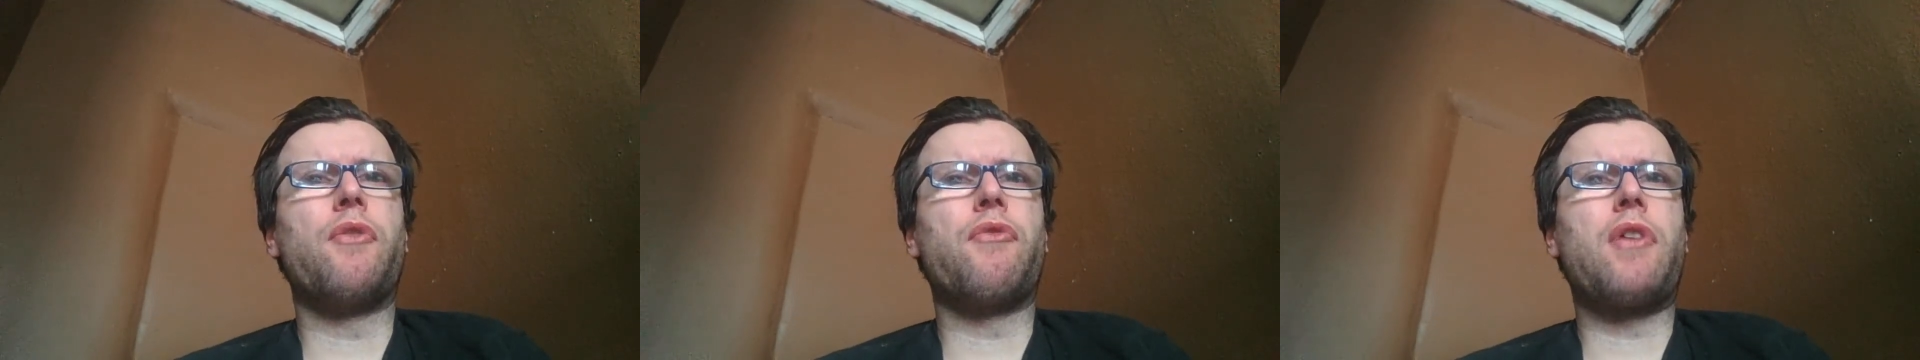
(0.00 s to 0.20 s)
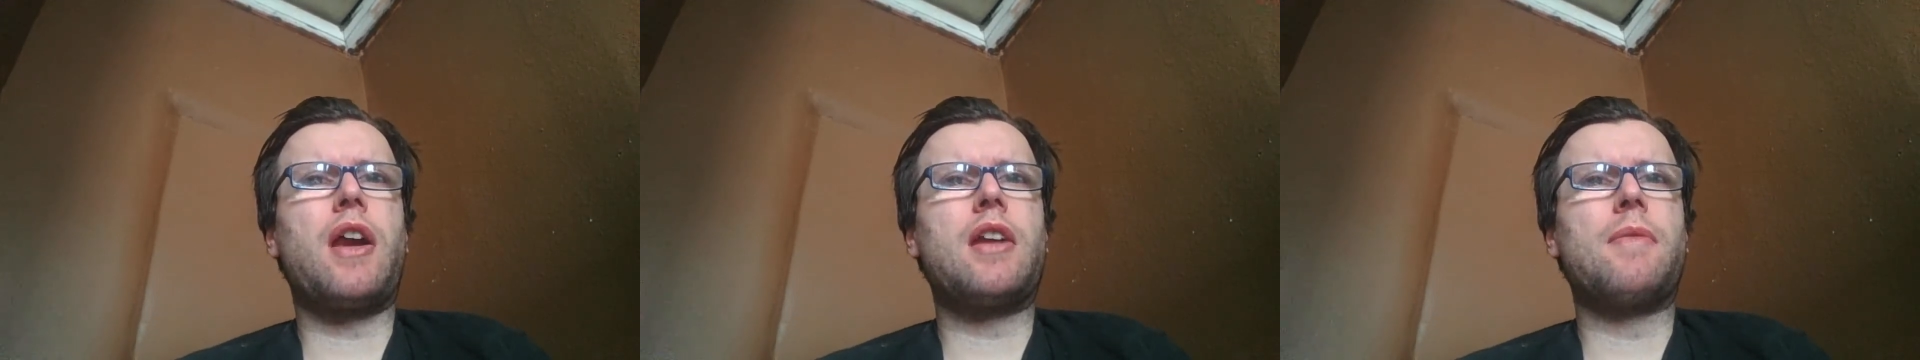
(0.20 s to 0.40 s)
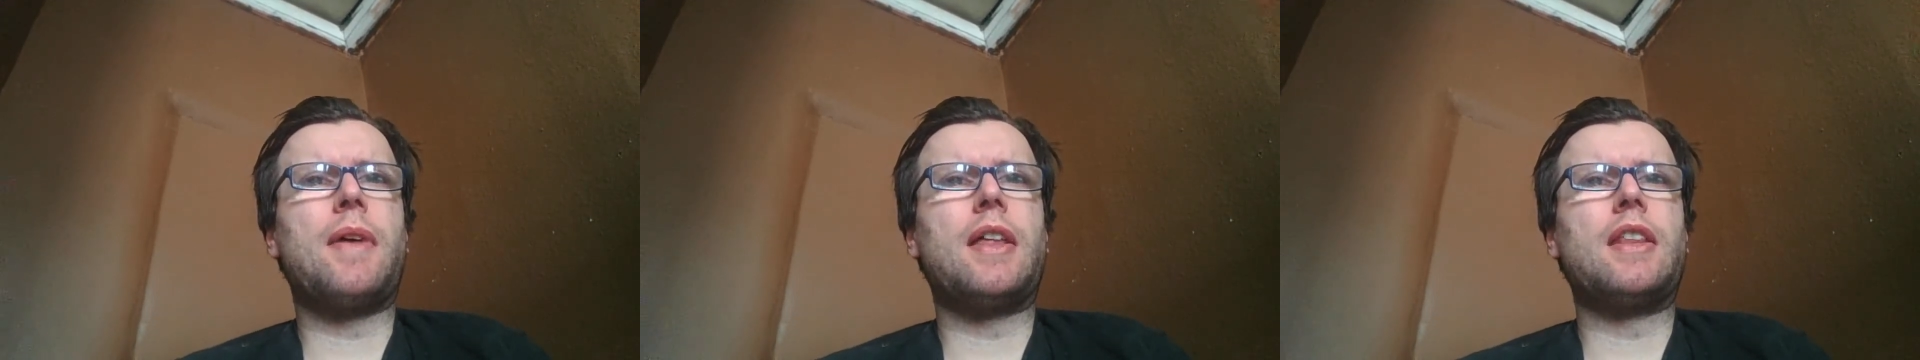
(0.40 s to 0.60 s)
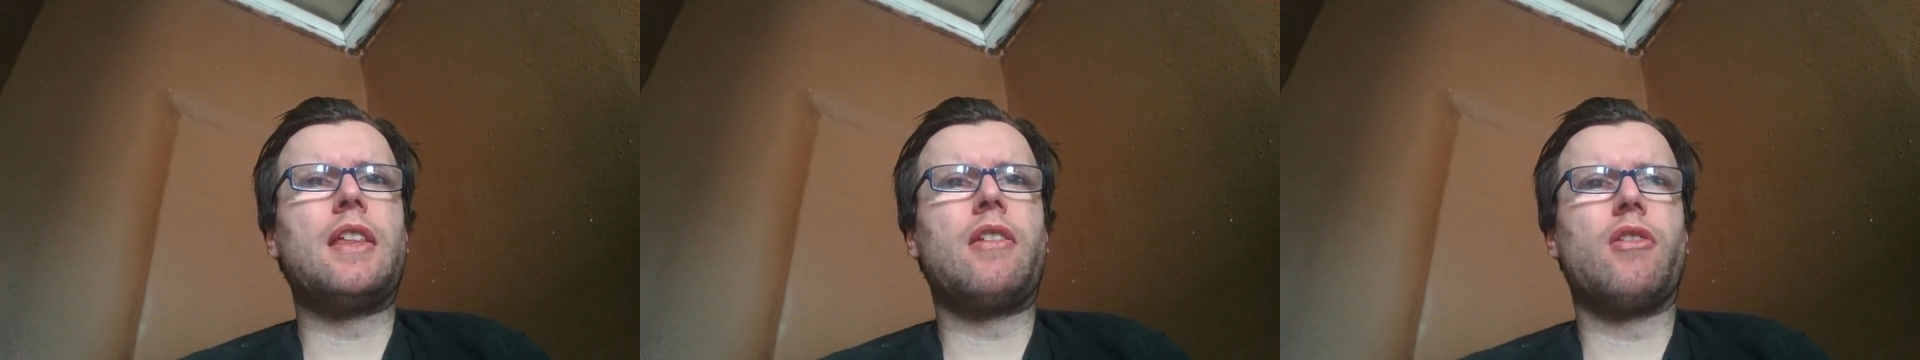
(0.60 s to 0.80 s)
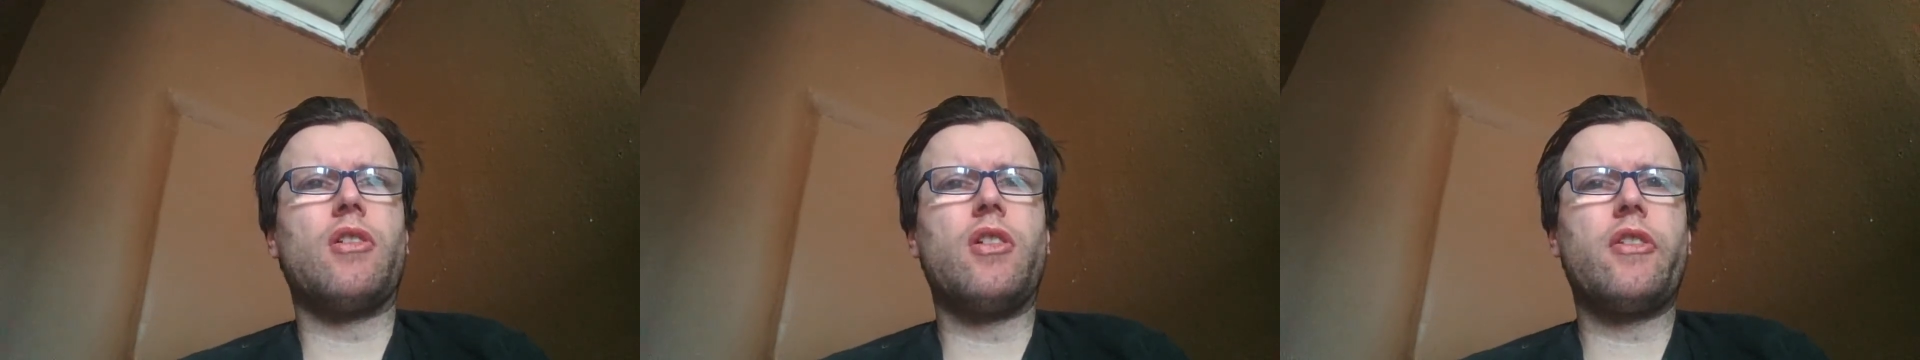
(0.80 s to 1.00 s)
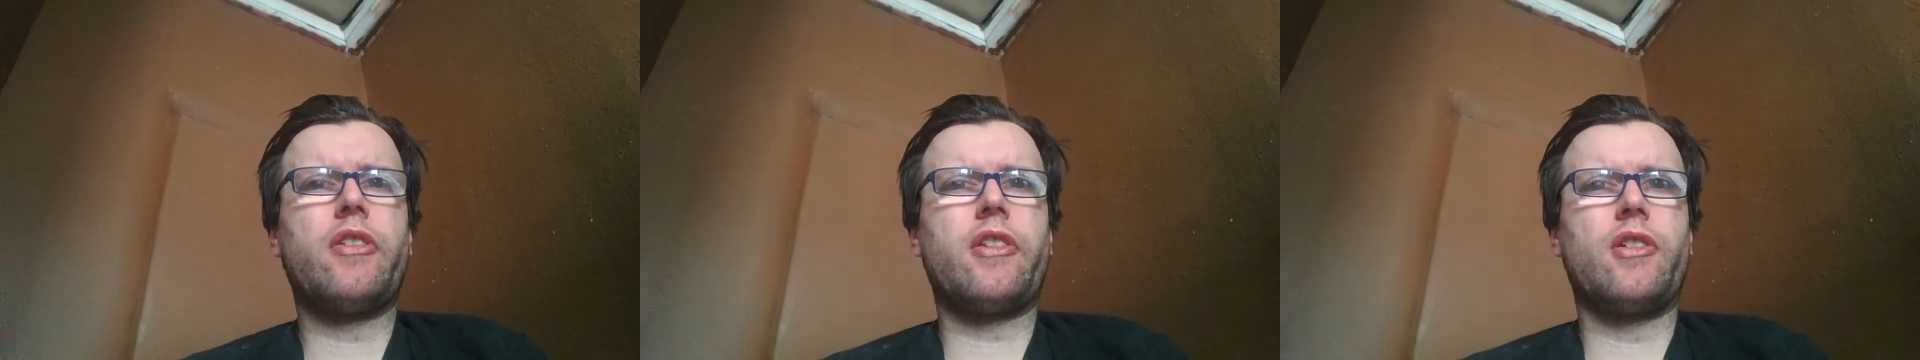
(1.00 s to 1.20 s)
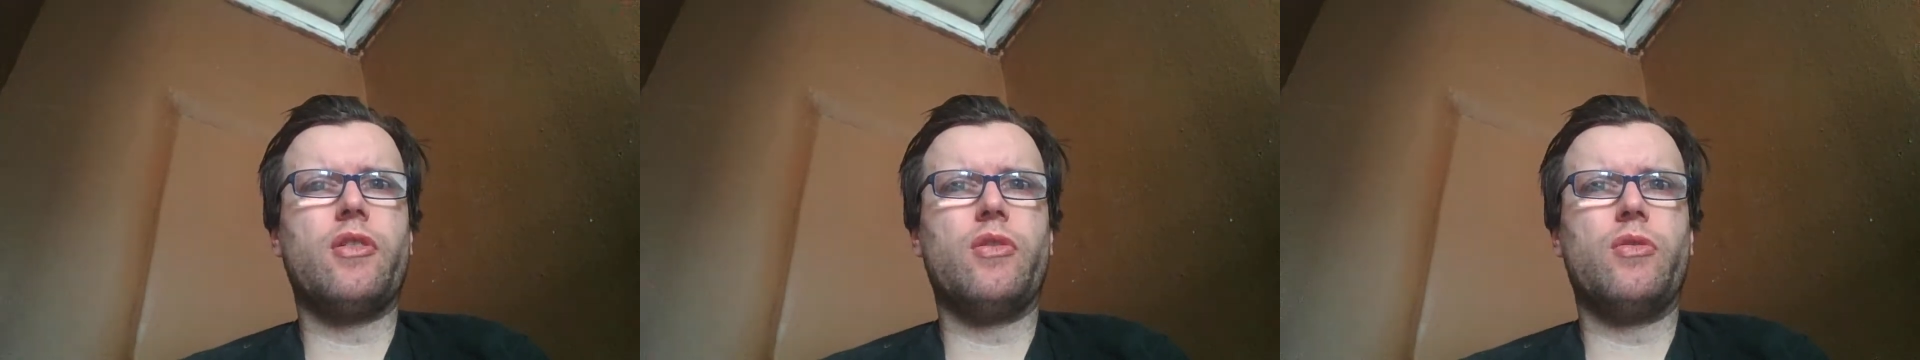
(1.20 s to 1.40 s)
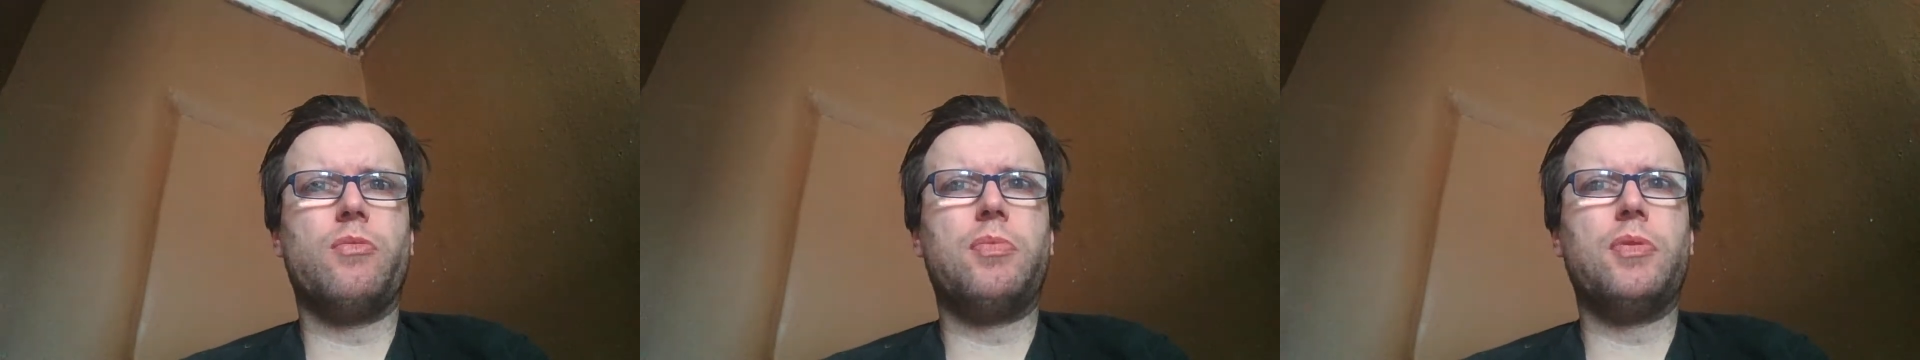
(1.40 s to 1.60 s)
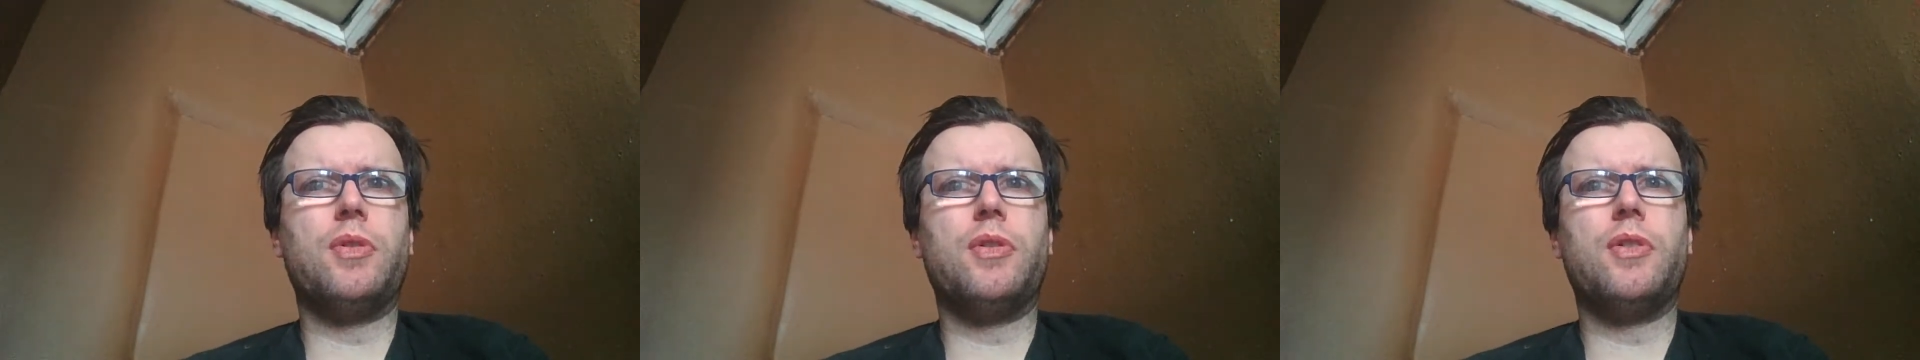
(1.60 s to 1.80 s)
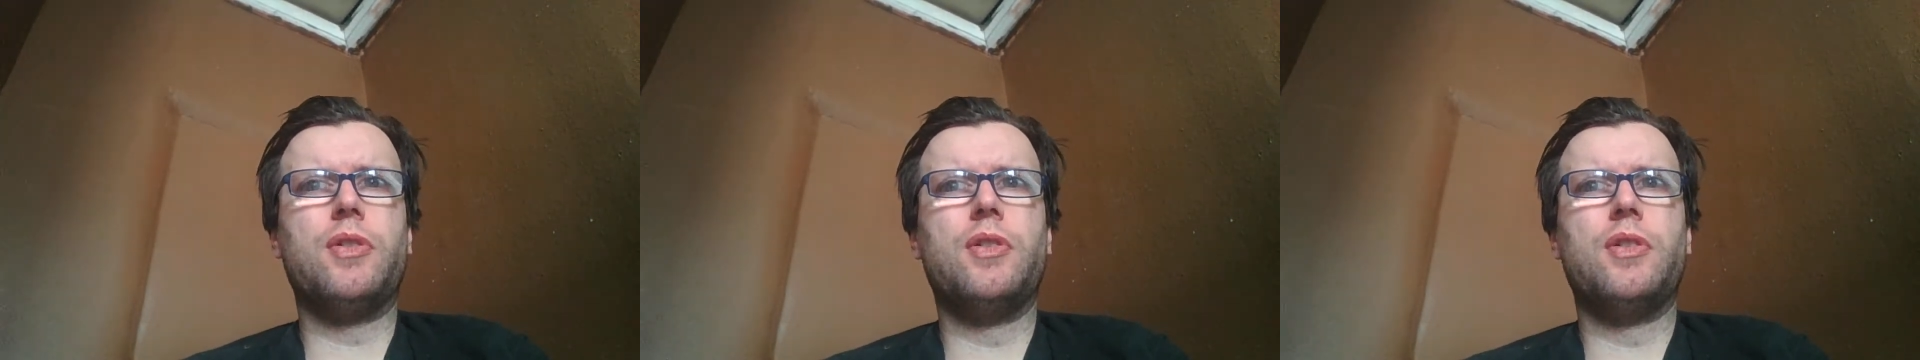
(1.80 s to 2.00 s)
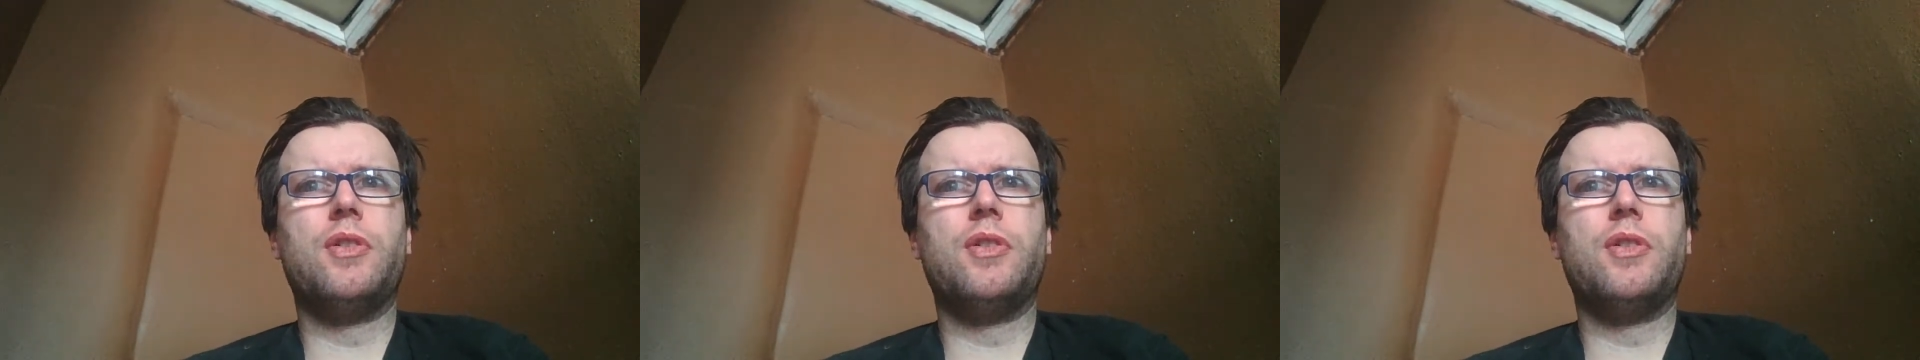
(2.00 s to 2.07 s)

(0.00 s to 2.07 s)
around about this article, but